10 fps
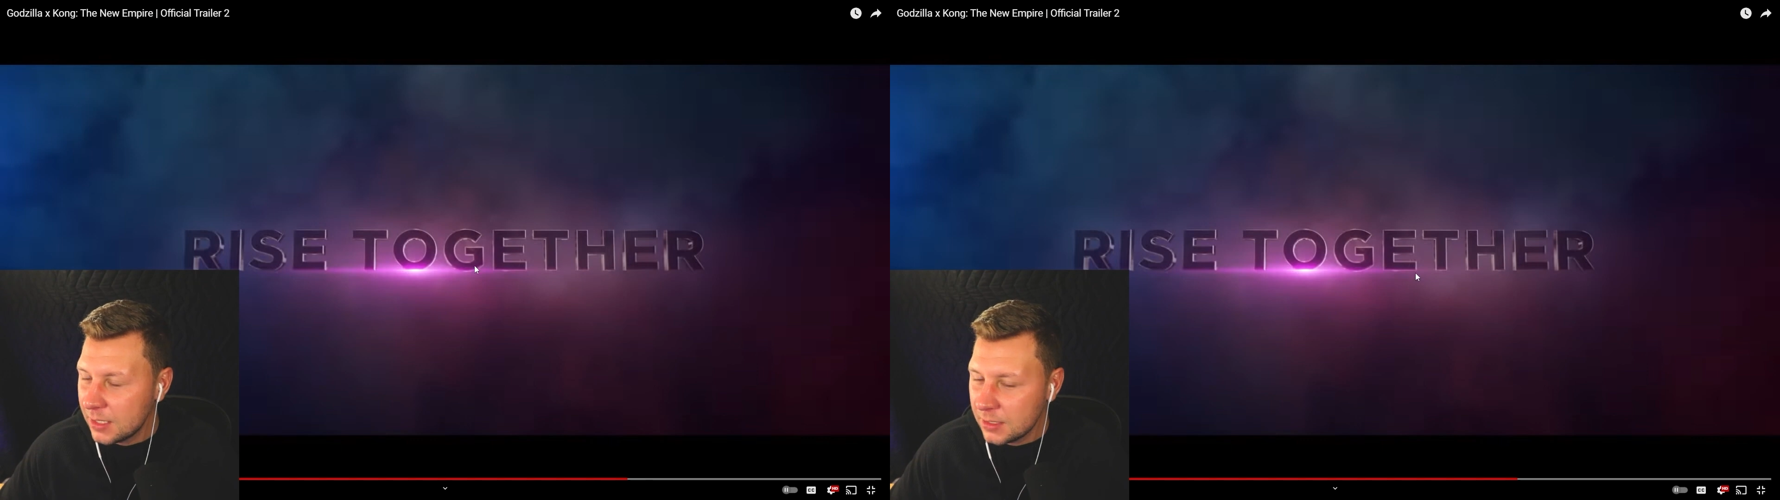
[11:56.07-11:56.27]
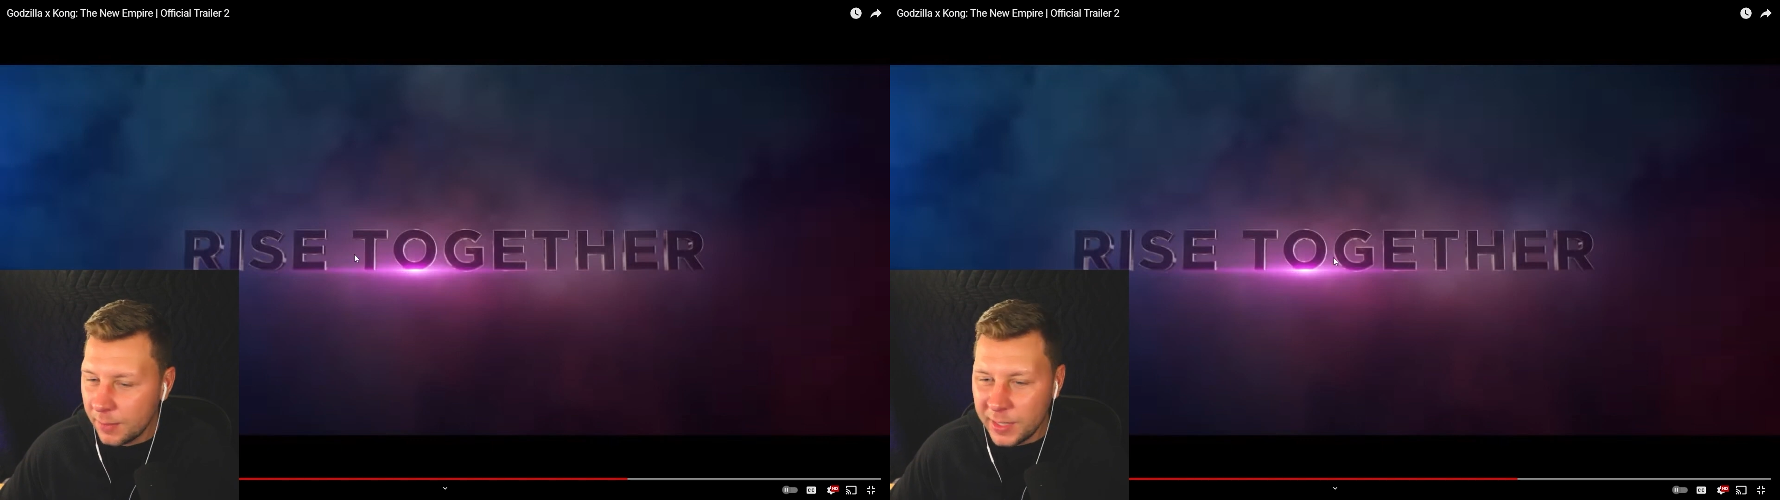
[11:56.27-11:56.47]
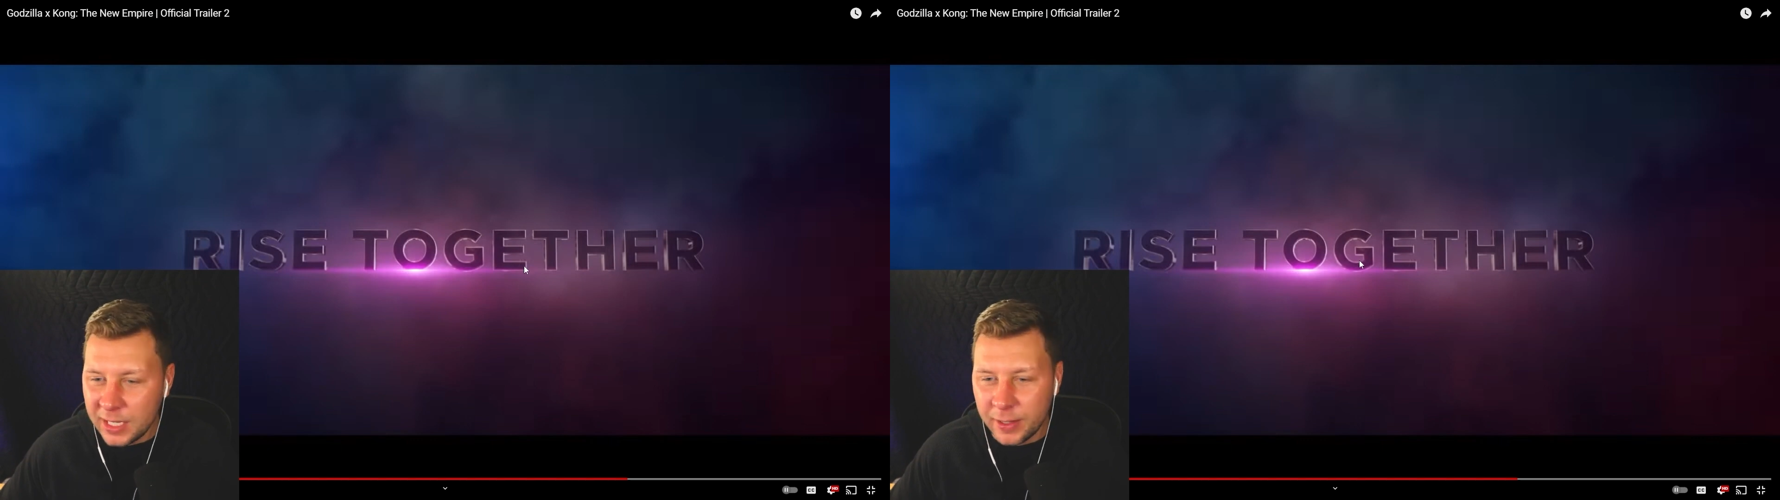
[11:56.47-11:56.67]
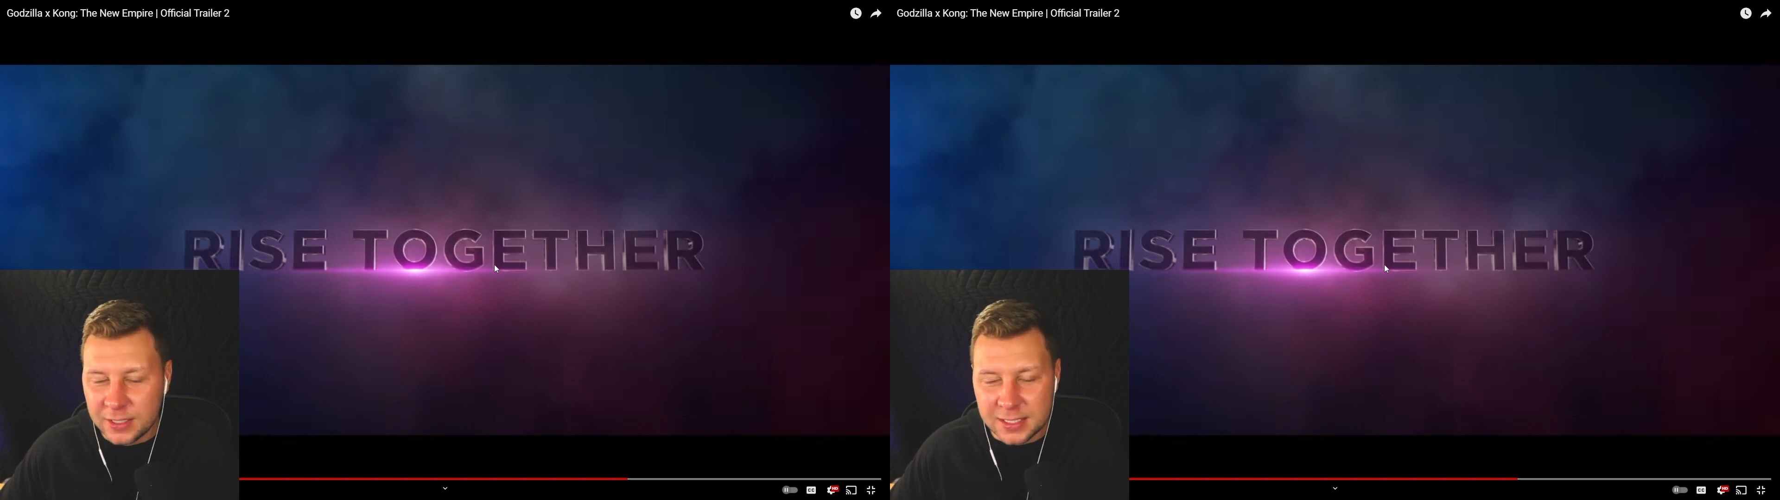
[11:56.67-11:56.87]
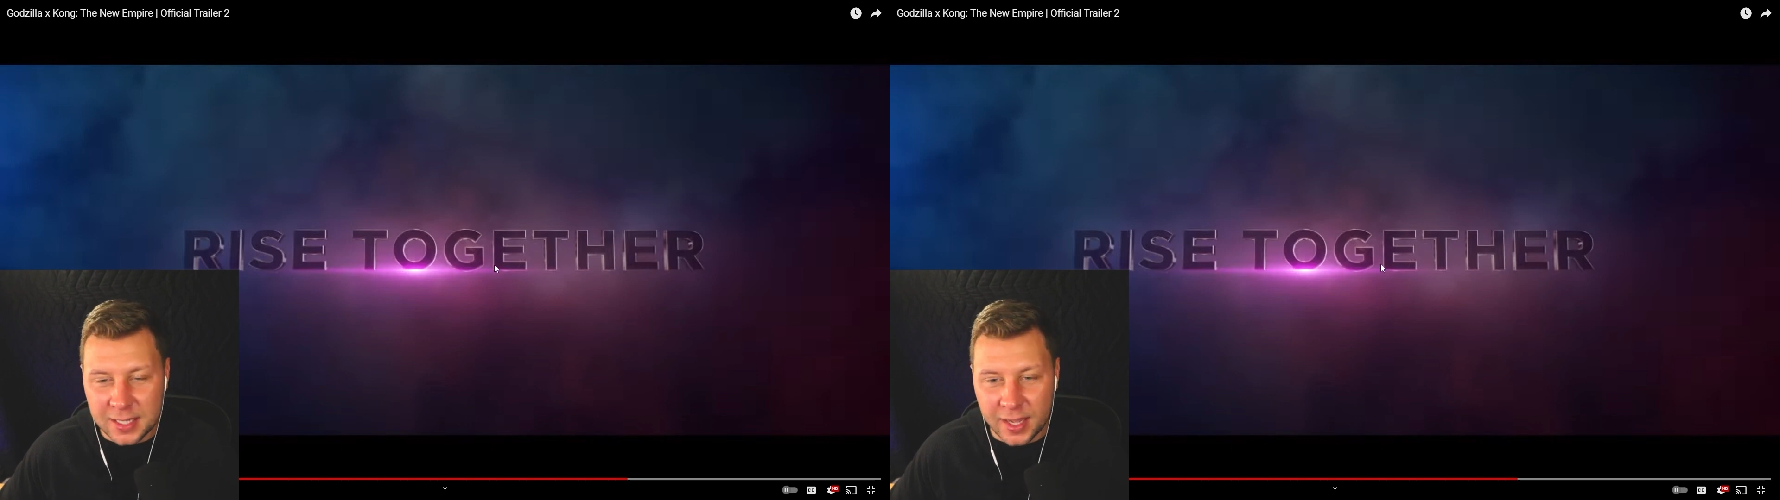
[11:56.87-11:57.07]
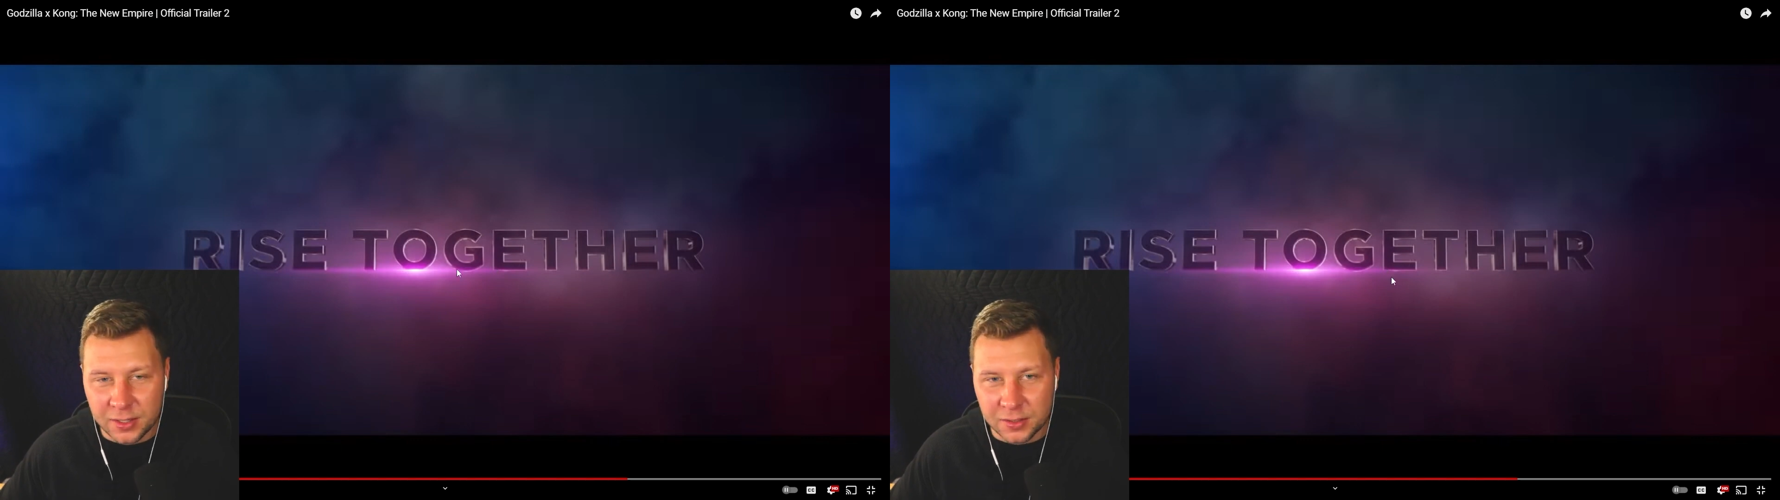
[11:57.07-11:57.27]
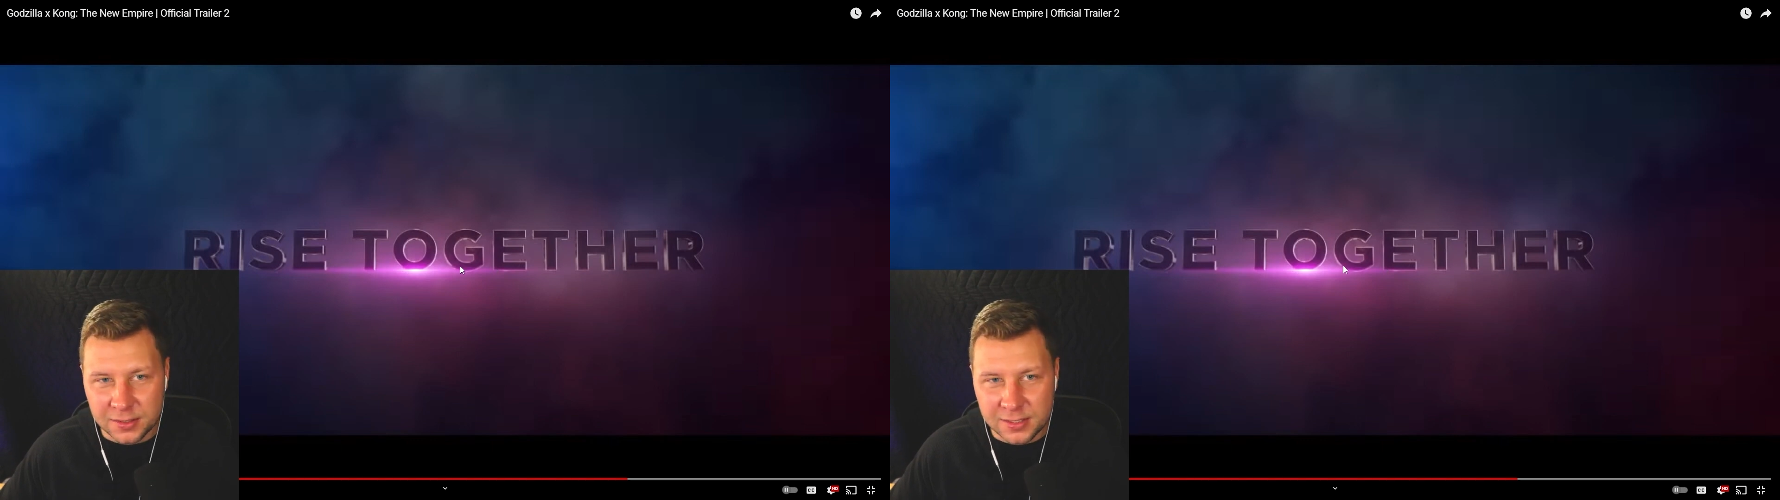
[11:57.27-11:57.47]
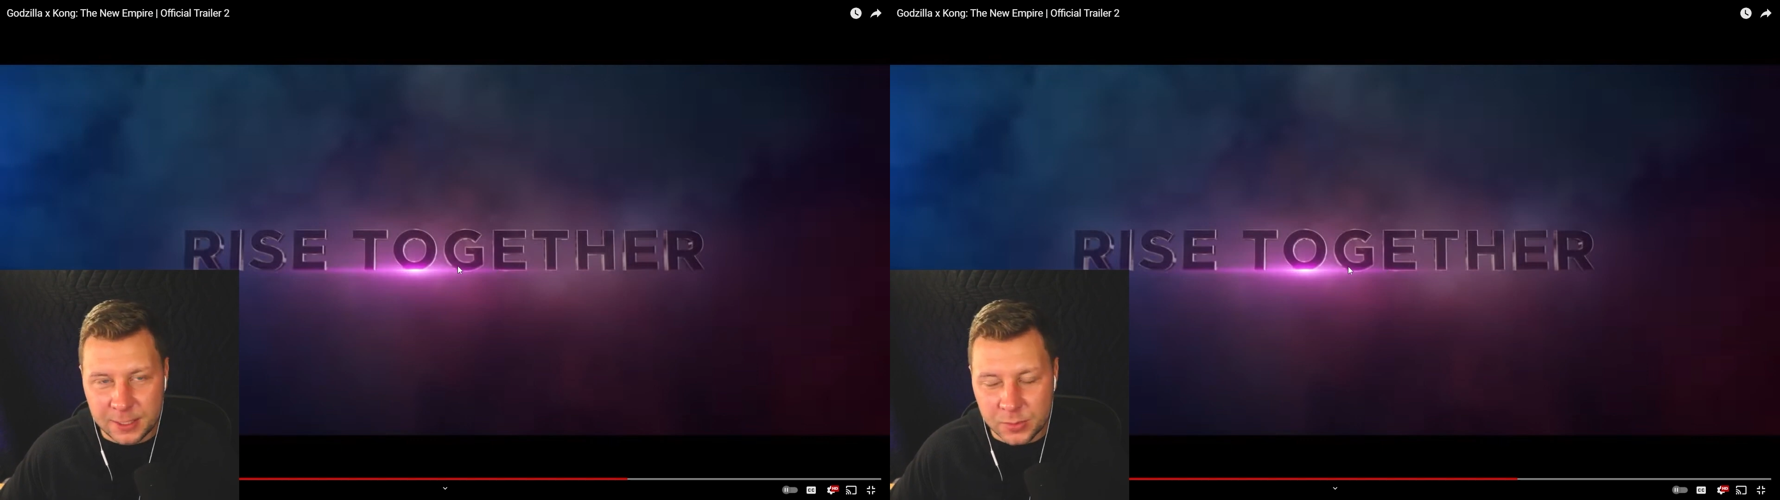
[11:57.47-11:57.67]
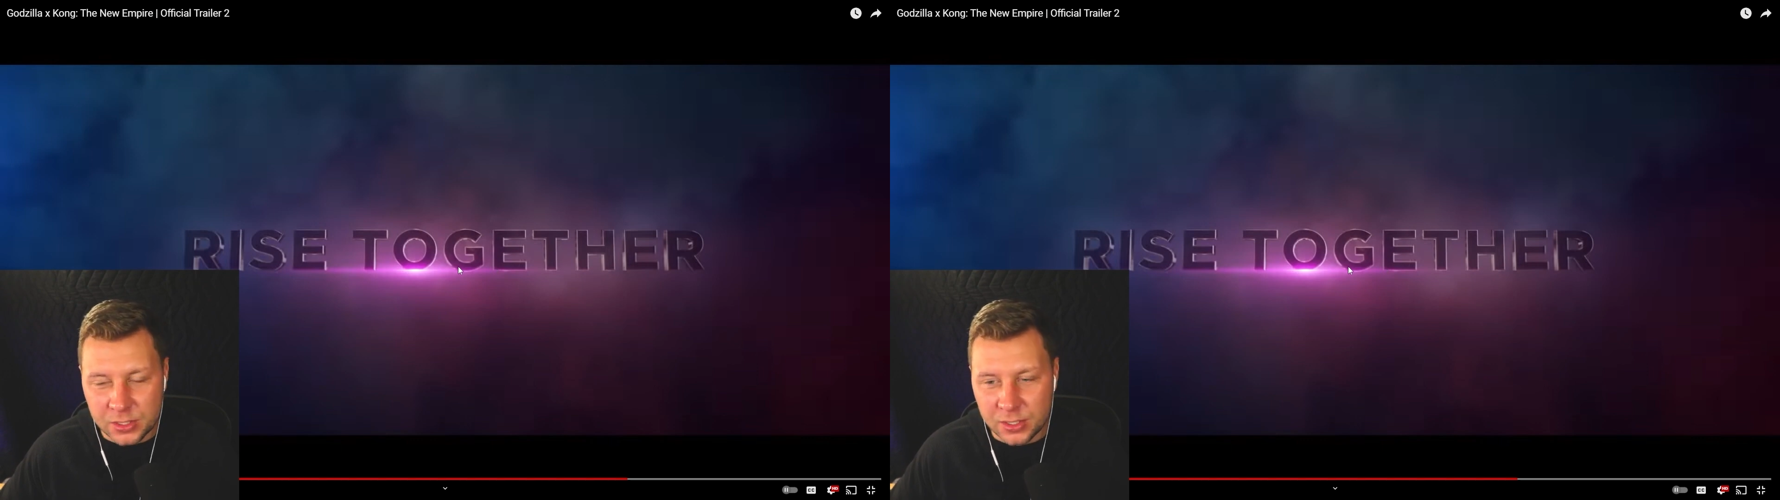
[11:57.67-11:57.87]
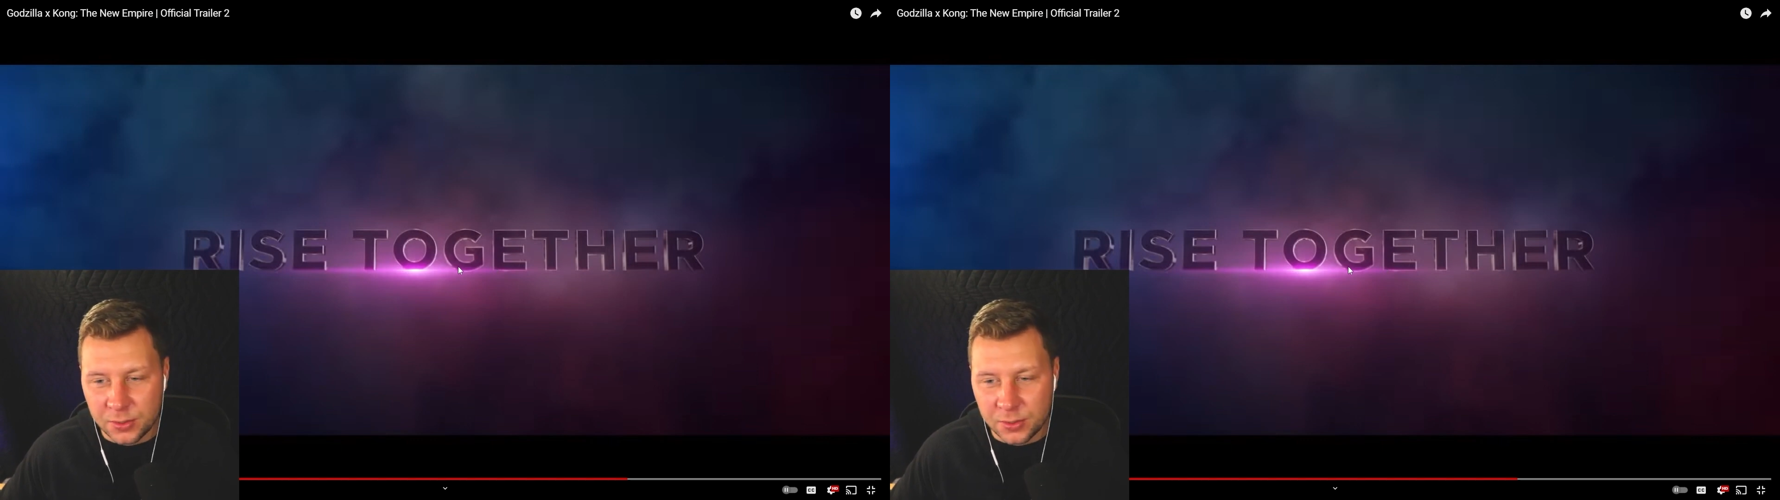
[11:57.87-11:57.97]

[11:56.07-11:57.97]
Something about the title seems so